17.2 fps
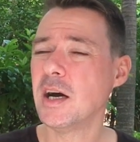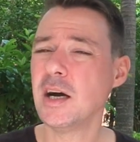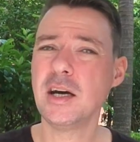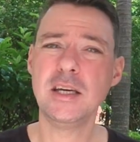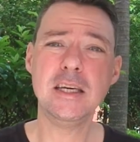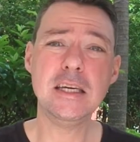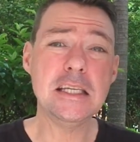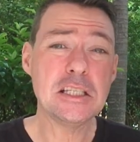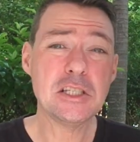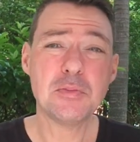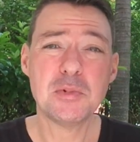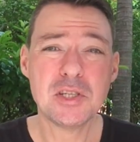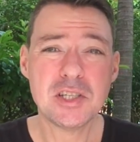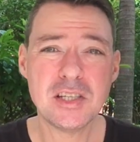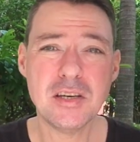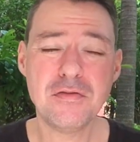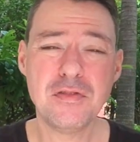eat
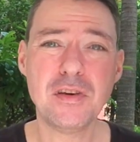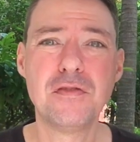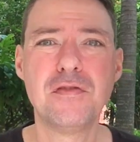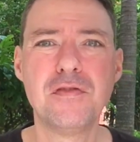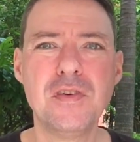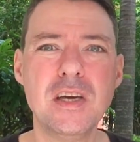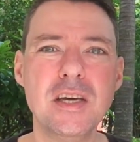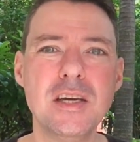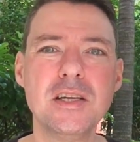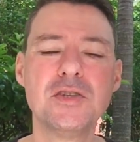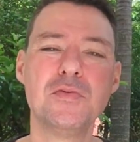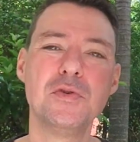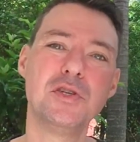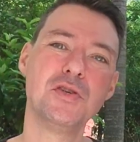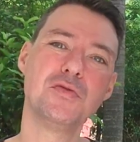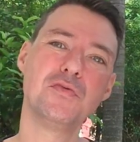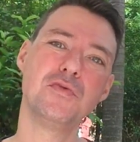specific things,
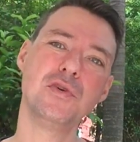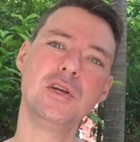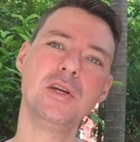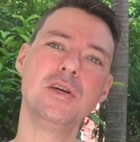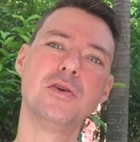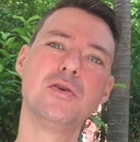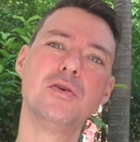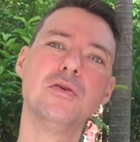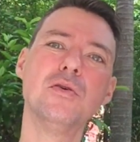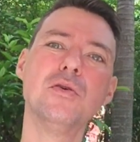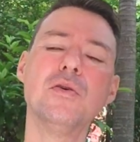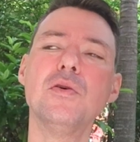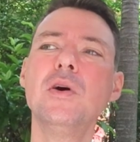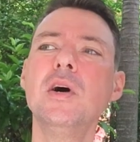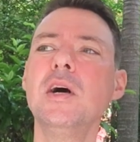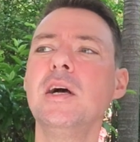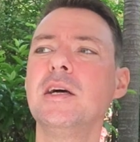which is really
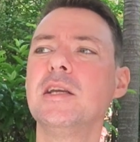cool.